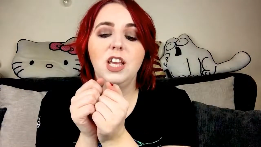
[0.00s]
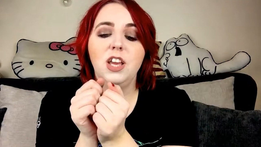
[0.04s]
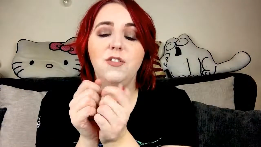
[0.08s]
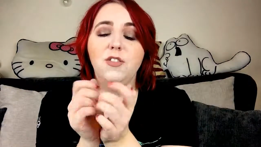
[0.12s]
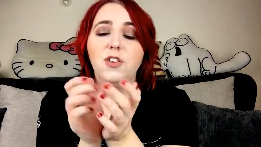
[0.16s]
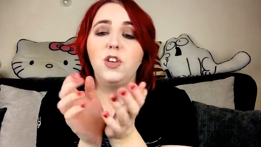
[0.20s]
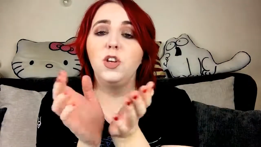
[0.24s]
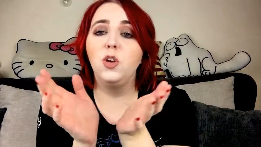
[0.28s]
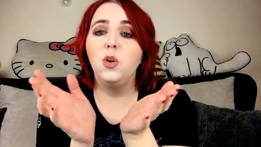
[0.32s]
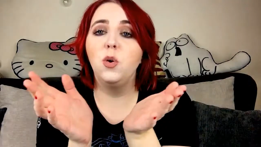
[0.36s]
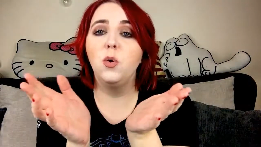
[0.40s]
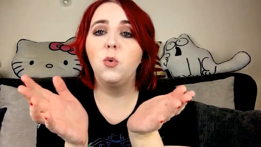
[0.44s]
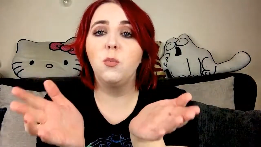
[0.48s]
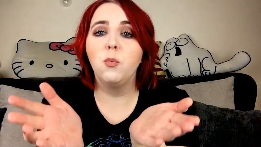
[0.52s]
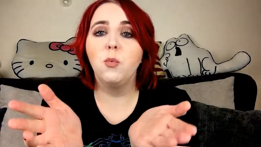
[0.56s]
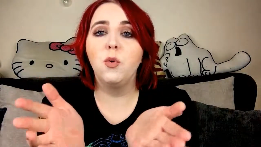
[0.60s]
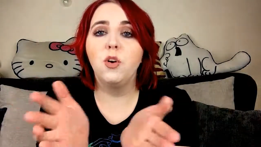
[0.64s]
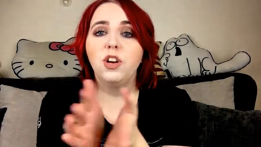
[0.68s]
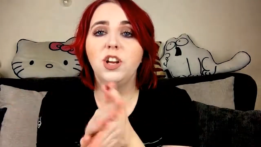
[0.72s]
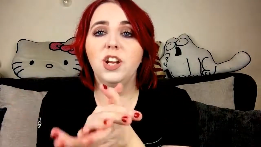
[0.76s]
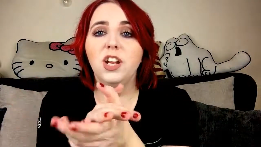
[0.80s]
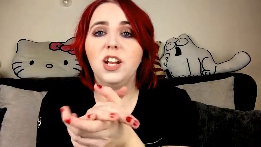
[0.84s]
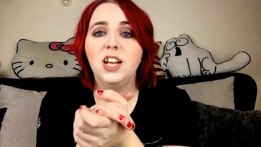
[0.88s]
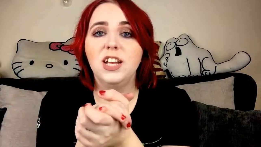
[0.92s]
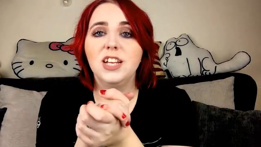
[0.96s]
If you
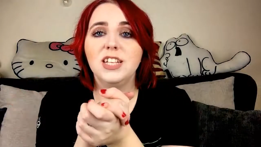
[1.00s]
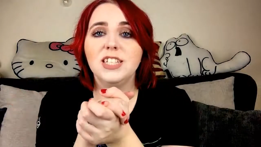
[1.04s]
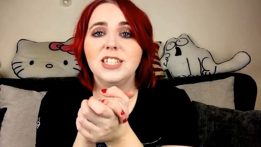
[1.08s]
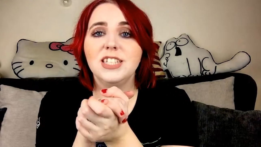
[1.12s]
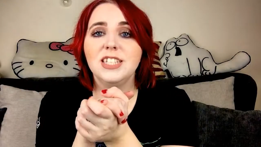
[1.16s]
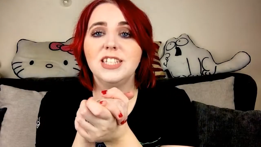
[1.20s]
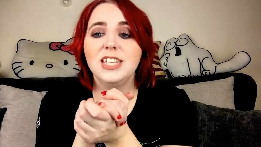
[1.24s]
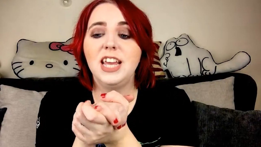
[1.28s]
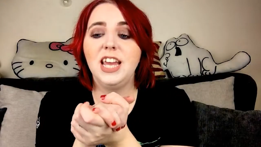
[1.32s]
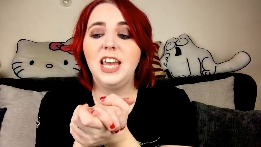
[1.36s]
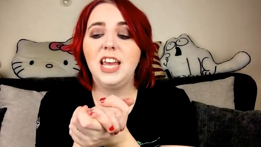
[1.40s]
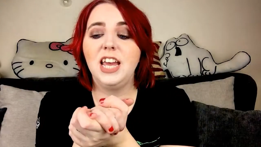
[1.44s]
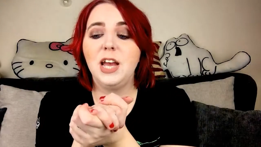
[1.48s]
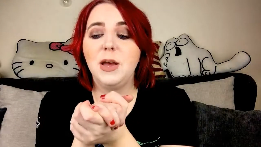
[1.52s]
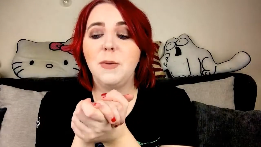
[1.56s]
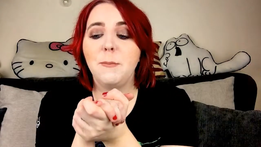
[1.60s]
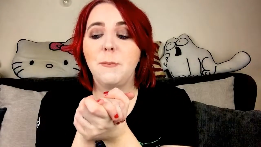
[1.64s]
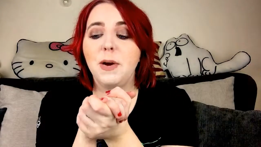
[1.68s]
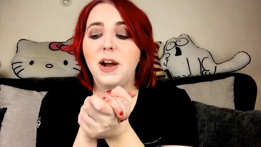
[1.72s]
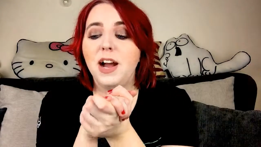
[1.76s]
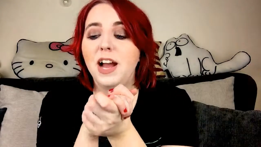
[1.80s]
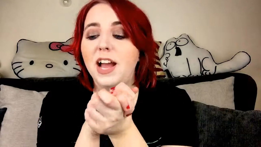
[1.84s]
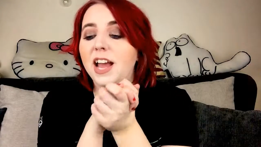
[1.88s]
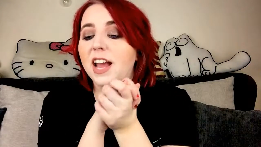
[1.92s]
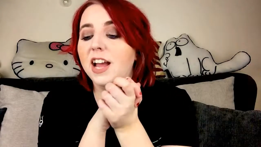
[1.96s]
want to see
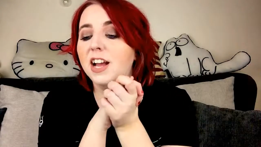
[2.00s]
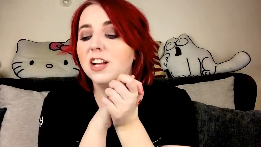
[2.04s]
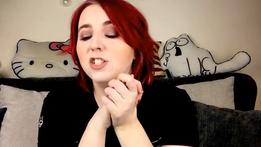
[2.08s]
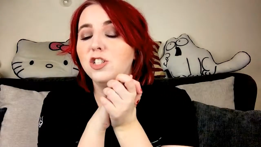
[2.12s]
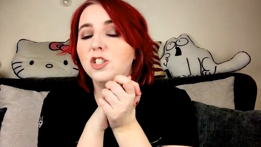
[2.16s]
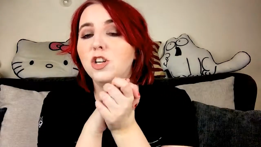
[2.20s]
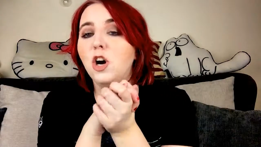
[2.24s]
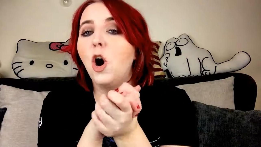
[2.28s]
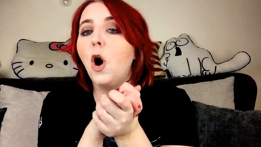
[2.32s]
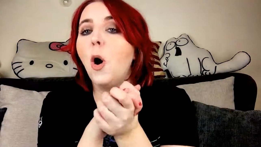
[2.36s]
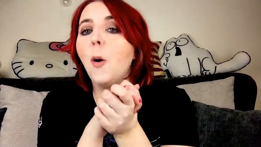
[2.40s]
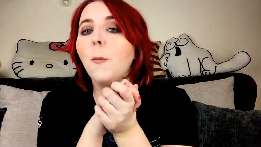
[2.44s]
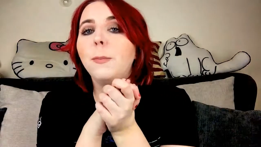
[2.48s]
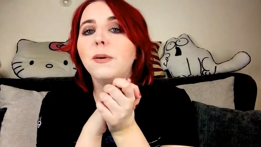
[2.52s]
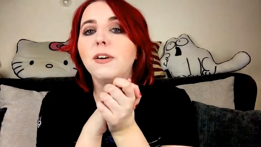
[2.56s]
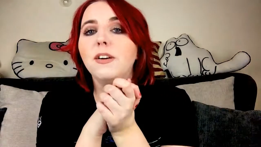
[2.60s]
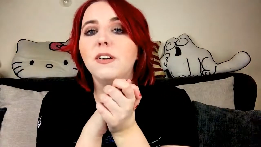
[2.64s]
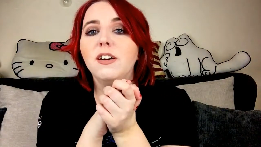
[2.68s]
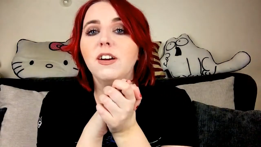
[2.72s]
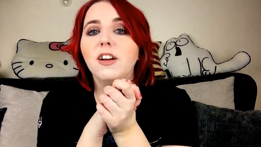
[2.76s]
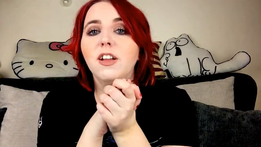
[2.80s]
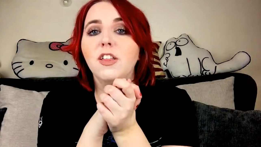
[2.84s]
my top